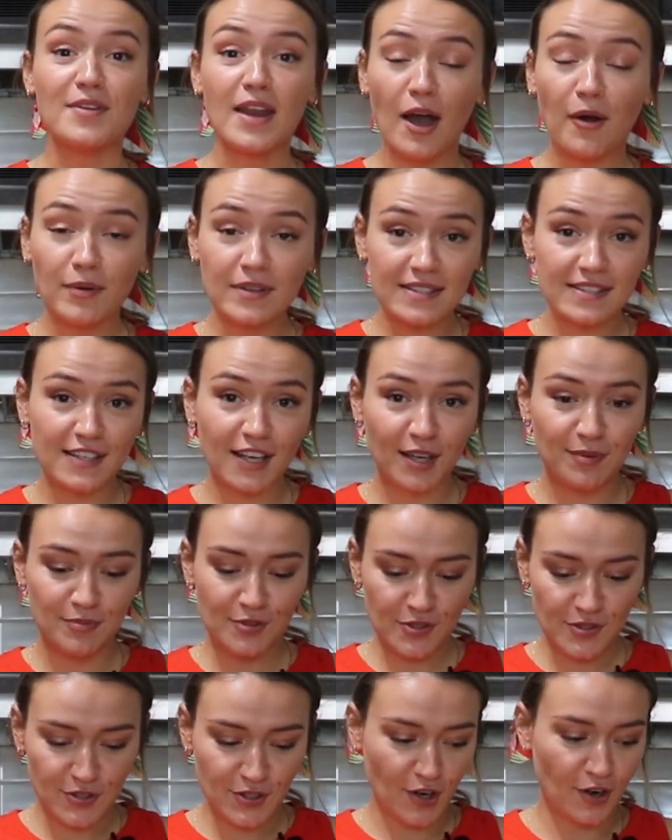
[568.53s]
now it's time
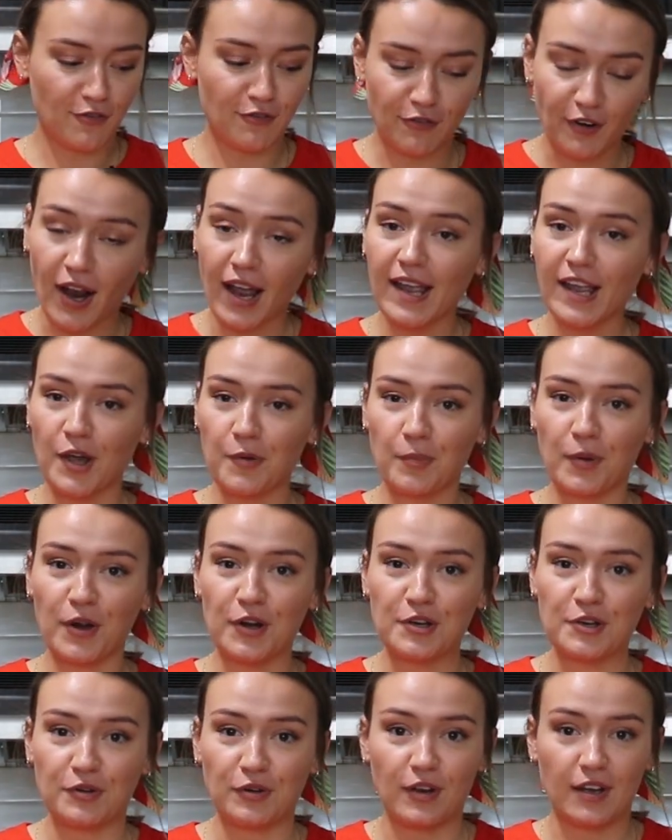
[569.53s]
to start frying up
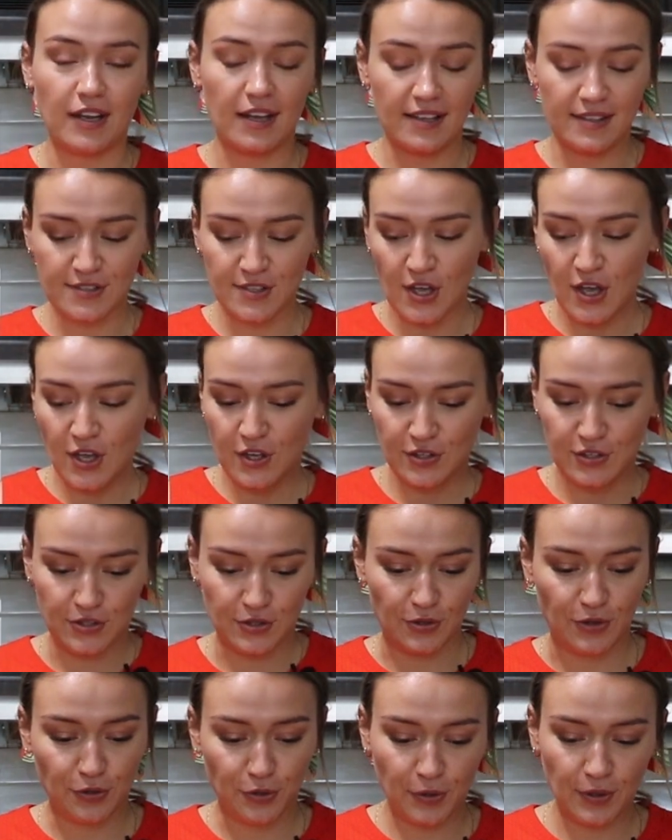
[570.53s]
our ingredients
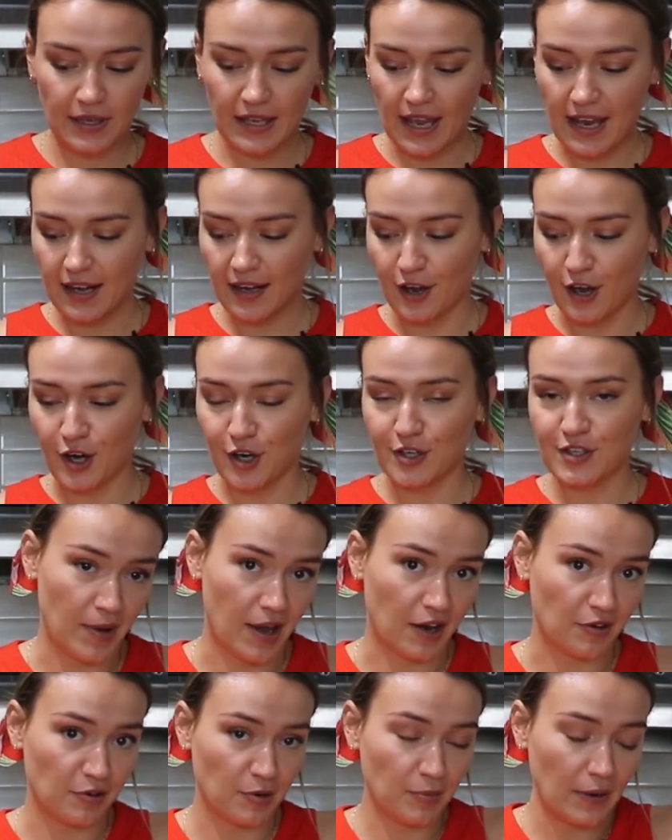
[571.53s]
to create our
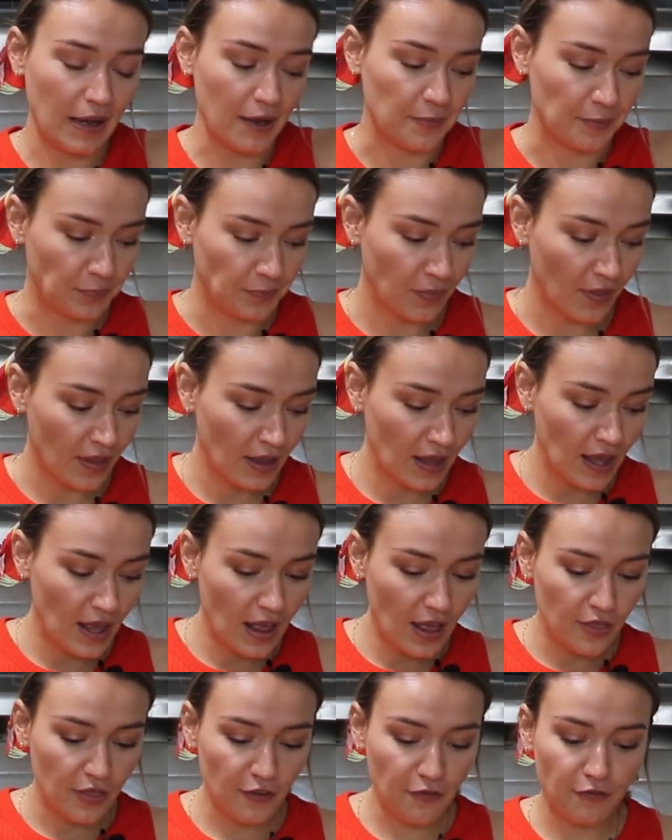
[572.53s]
Pad Gra Prao.
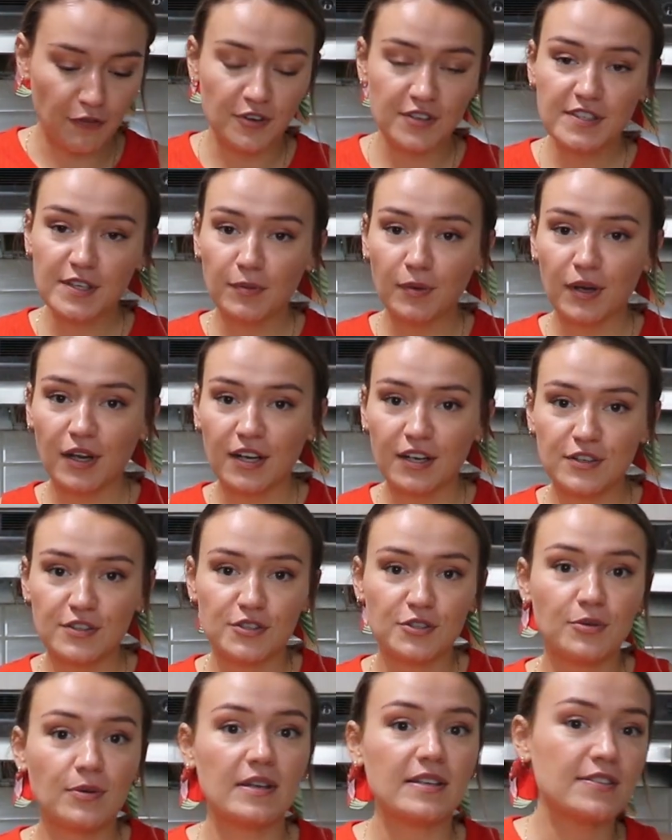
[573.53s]
The first thing we're gonna
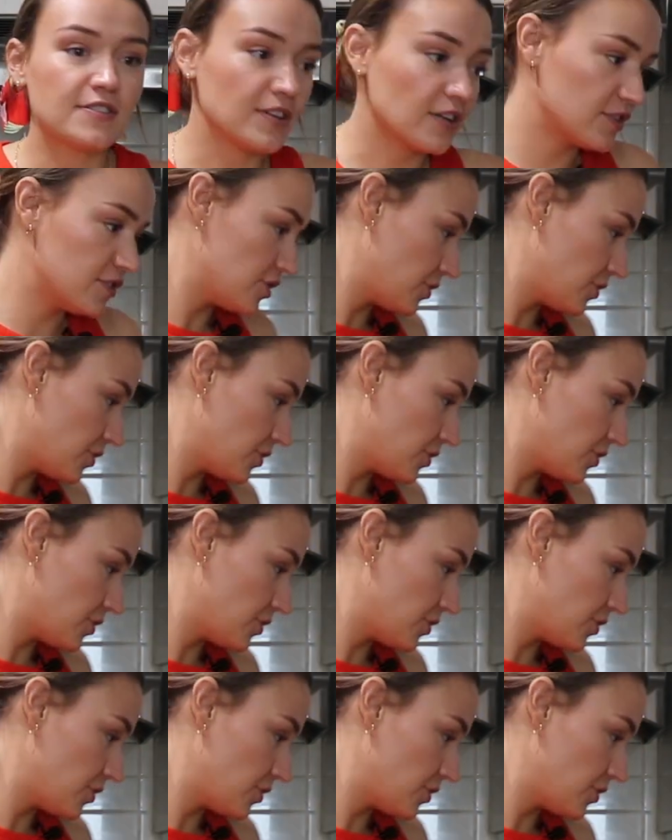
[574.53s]
do is start